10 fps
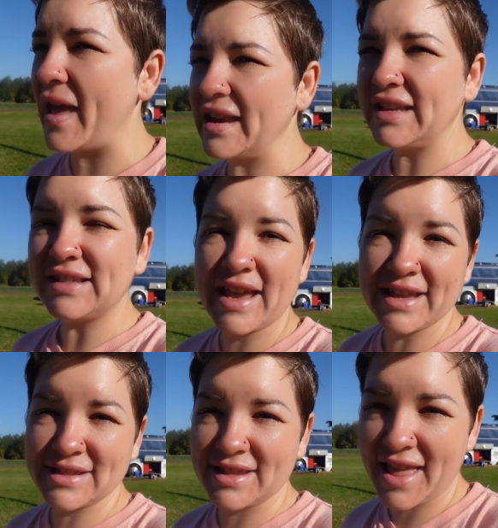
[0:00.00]
any
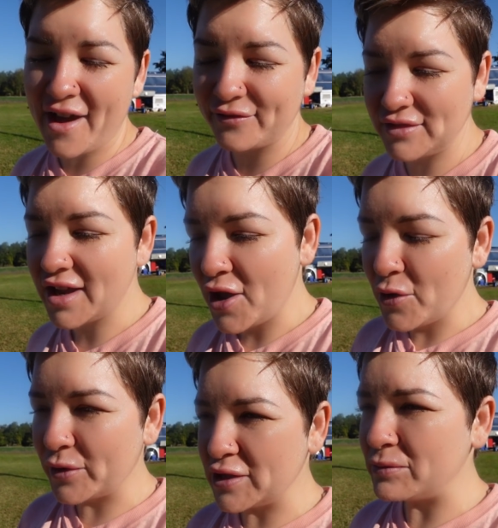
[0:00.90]
days left.
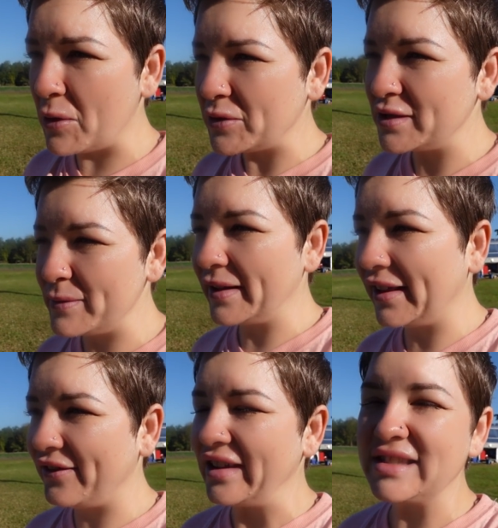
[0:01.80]
We're supposed to be
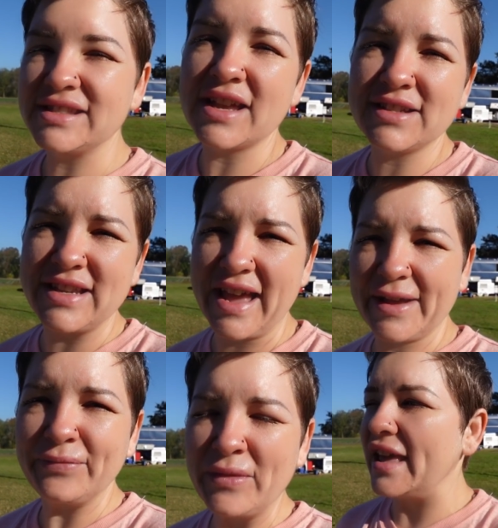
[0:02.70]
leaving
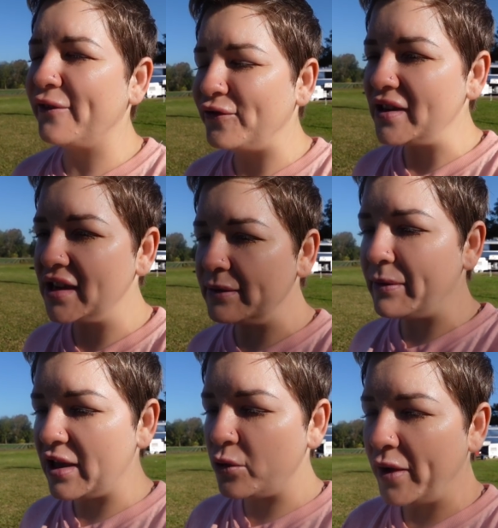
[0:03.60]
Sunday. If need
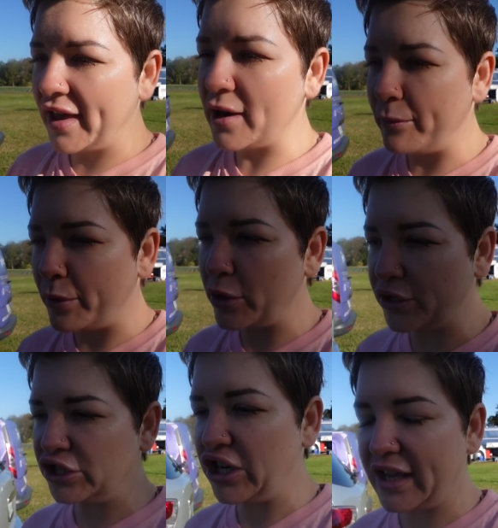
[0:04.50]
be, we can
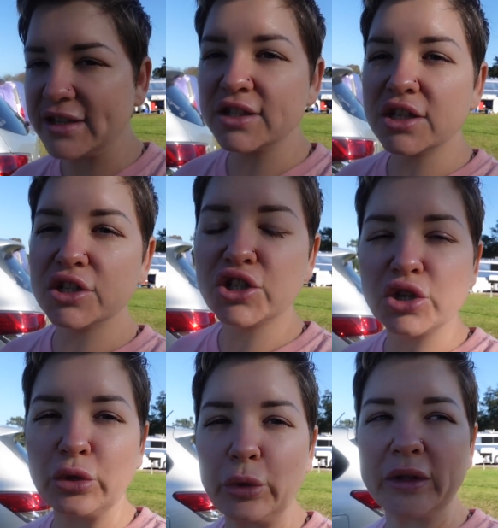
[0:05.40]
push it
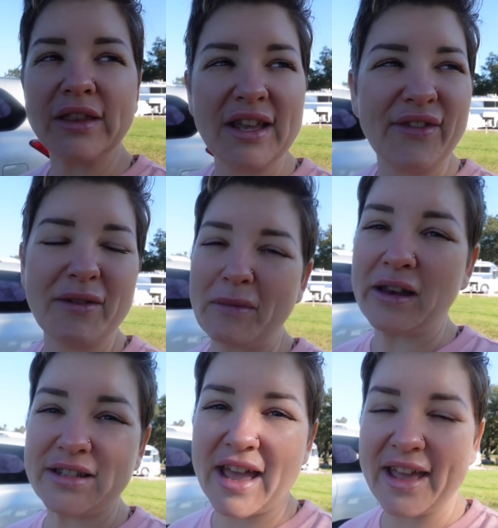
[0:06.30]
to leaving
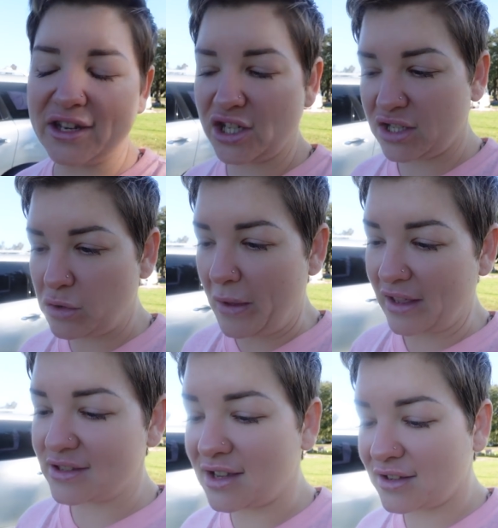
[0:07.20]
Monday and just doing
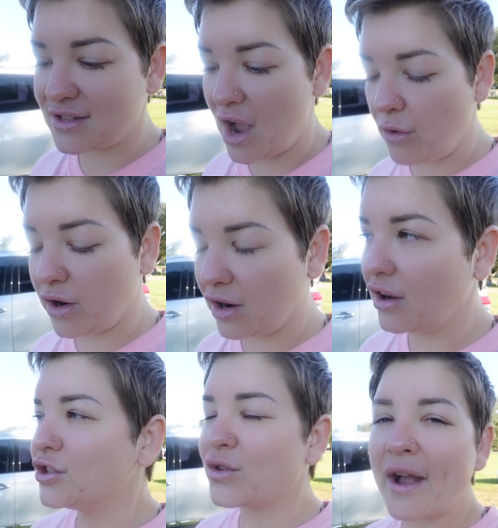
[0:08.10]
a six hour
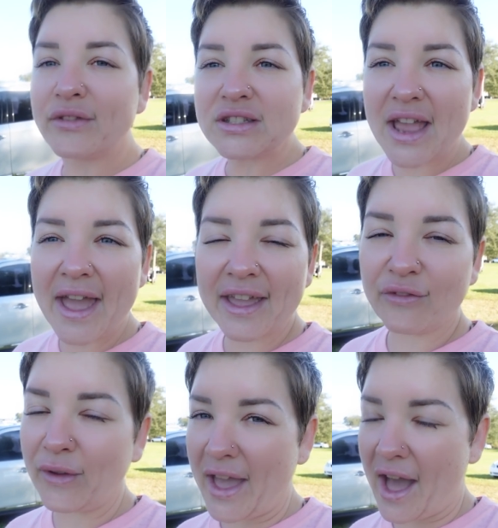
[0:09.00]
travel day
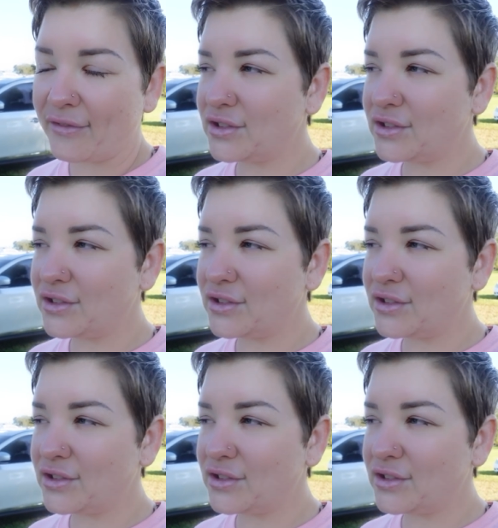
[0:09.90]
if we have